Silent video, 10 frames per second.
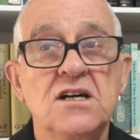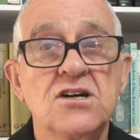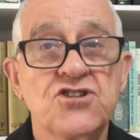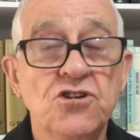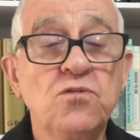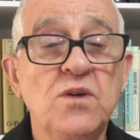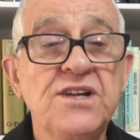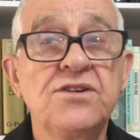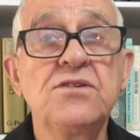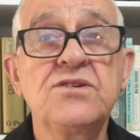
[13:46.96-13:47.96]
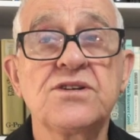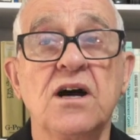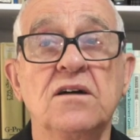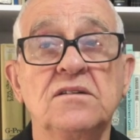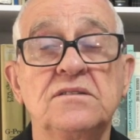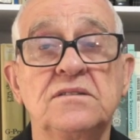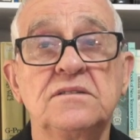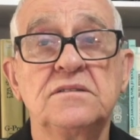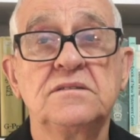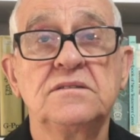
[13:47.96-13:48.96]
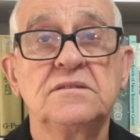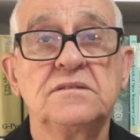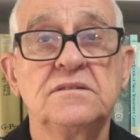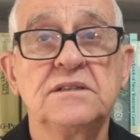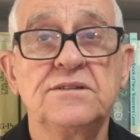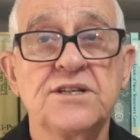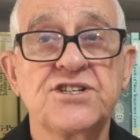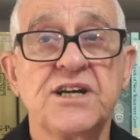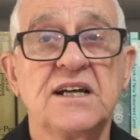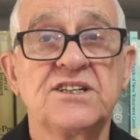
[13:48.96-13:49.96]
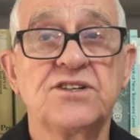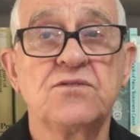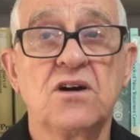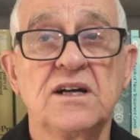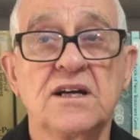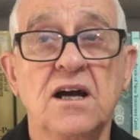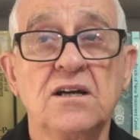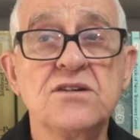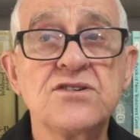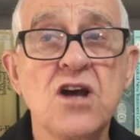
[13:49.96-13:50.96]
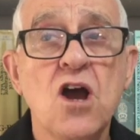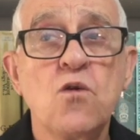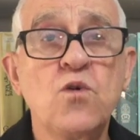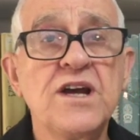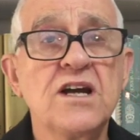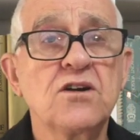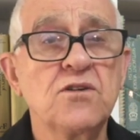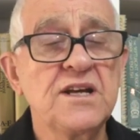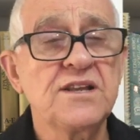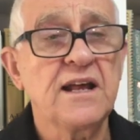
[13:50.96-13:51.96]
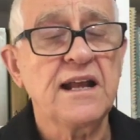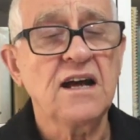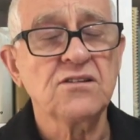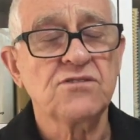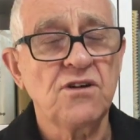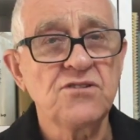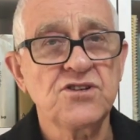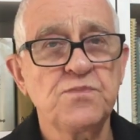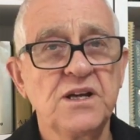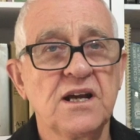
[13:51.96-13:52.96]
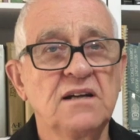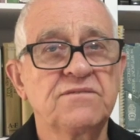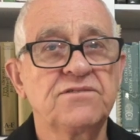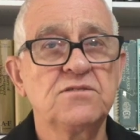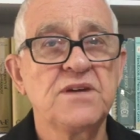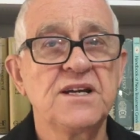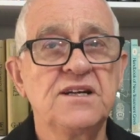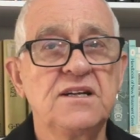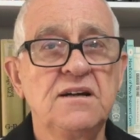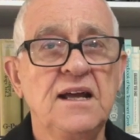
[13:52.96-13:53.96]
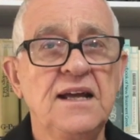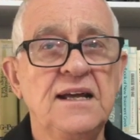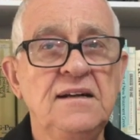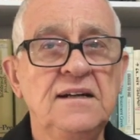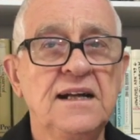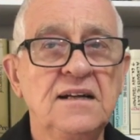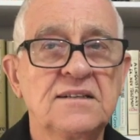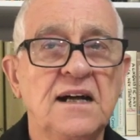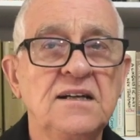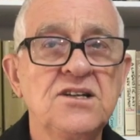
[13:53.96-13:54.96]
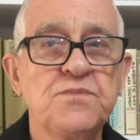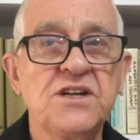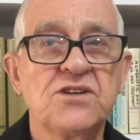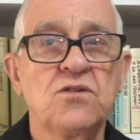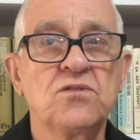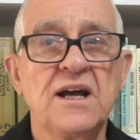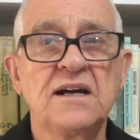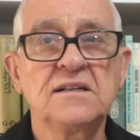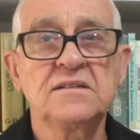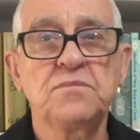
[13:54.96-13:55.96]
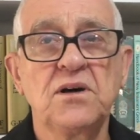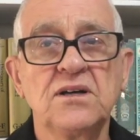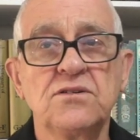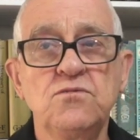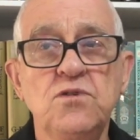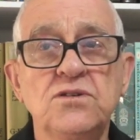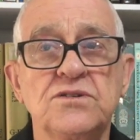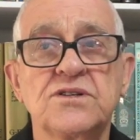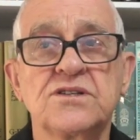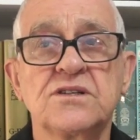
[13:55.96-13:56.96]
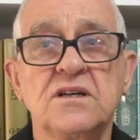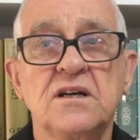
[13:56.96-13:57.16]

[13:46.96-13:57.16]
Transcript: Should we do so? Their initiation rite goes We agree that our throats be cut from ear to ear and our tongues be torn out by the roots.